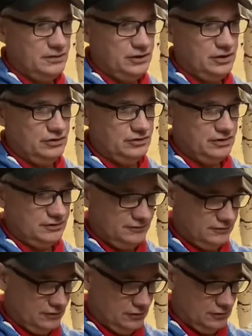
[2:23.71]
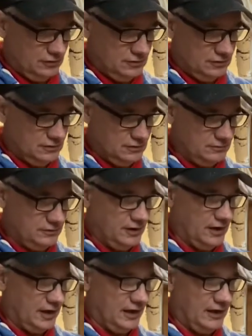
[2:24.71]
using for the
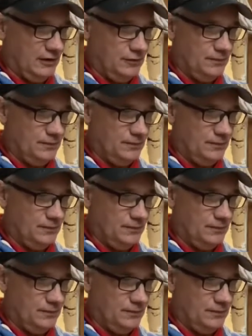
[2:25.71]
layout,